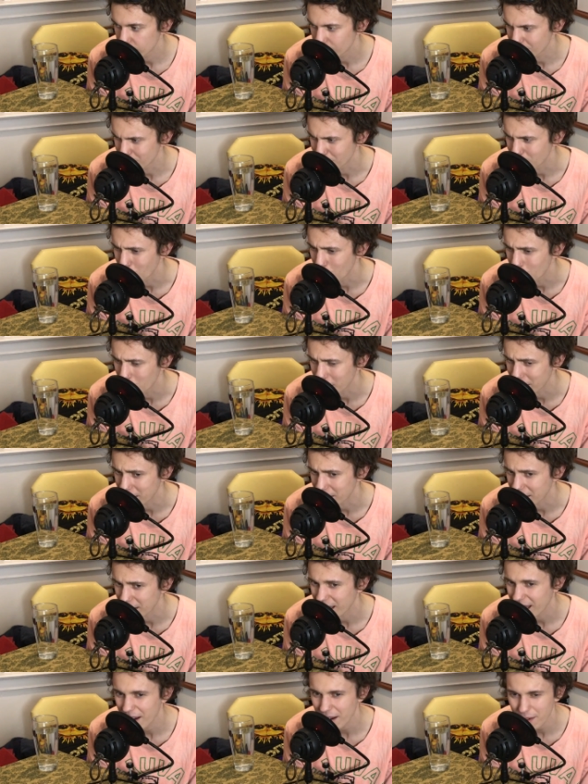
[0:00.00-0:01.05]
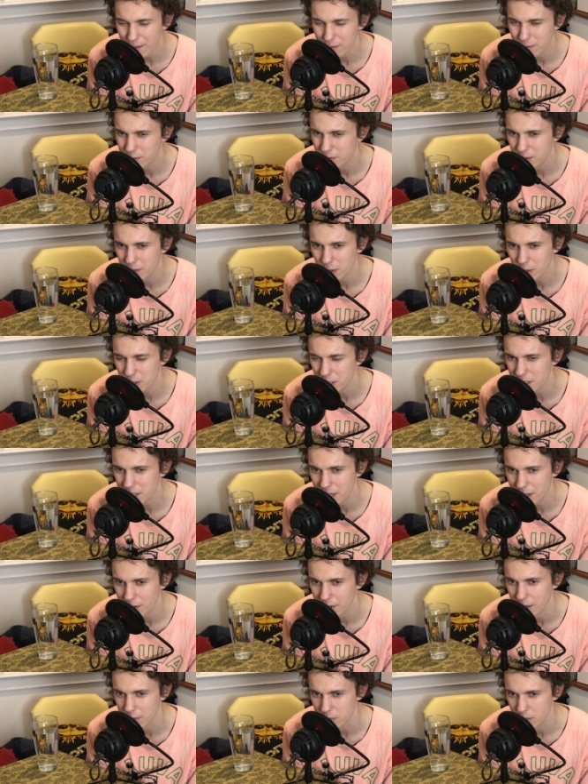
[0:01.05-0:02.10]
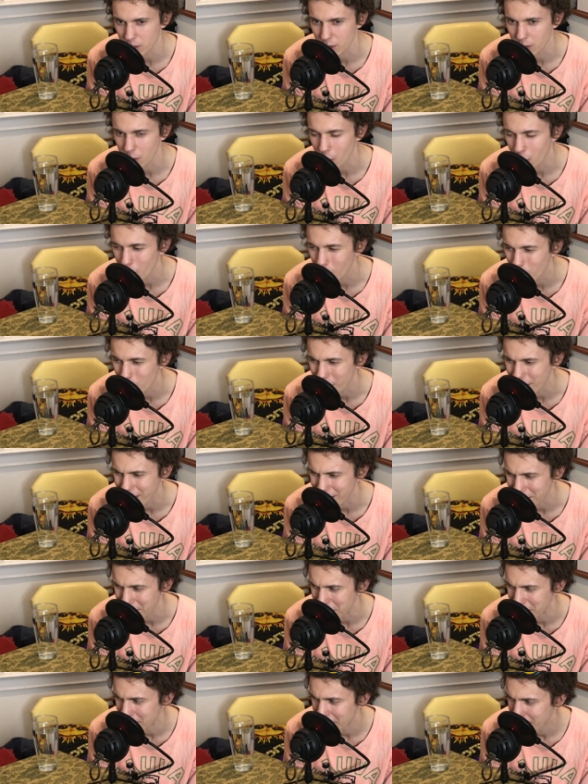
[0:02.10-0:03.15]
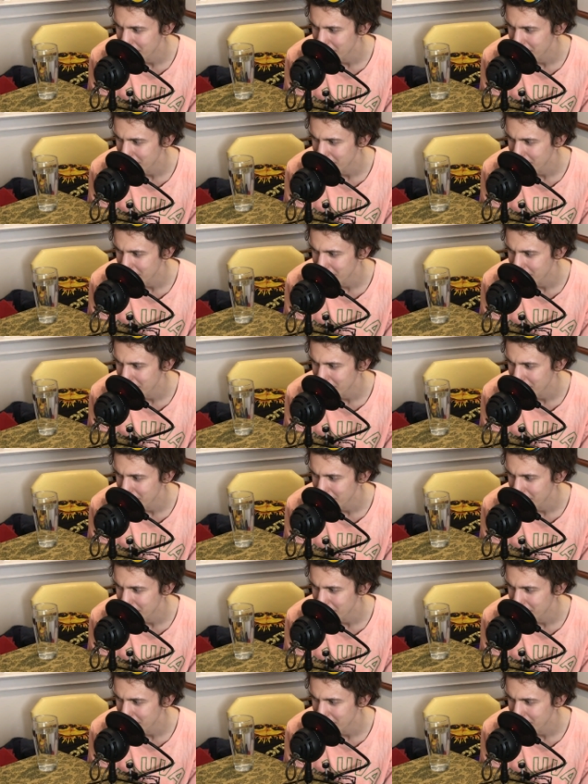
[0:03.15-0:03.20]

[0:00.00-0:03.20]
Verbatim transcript: Logan, oh no shit, your name's Logan.